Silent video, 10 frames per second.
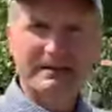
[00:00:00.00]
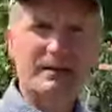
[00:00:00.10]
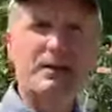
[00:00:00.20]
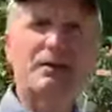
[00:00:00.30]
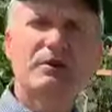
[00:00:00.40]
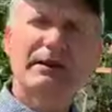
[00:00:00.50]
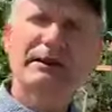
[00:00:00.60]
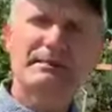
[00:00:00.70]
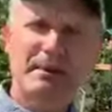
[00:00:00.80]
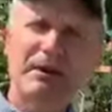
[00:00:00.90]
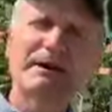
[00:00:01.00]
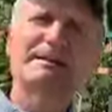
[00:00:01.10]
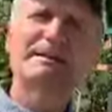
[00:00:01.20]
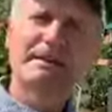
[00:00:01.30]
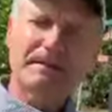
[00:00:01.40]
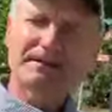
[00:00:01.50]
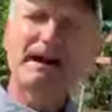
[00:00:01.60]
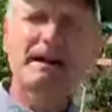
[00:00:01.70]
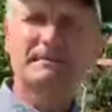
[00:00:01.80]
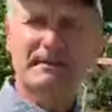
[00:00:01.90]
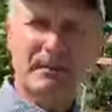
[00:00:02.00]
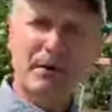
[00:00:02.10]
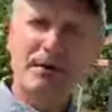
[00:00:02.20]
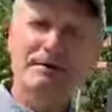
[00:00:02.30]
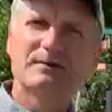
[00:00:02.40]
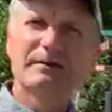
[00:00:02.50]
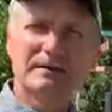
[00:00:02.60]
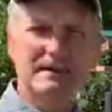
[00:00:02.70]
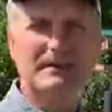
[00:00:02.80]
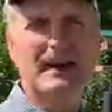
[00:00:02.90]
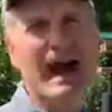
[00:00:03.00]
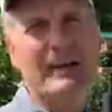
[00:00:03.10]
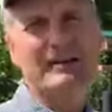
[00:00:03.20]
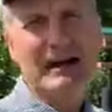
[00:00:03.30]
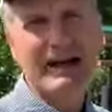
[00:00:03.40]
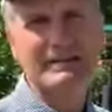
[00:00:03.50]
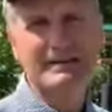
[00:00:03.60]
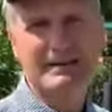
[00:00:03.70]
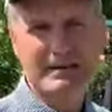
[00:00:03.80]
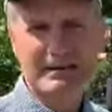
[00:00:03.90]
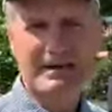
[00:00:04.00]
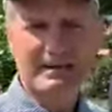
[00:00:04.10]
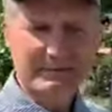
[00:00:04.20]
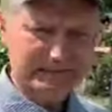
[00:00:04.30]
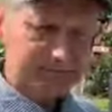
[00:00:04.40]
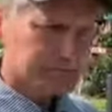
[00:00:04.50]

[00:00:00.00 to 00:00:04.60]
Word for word: So you can experience different types of birds with the different habitats that they're in.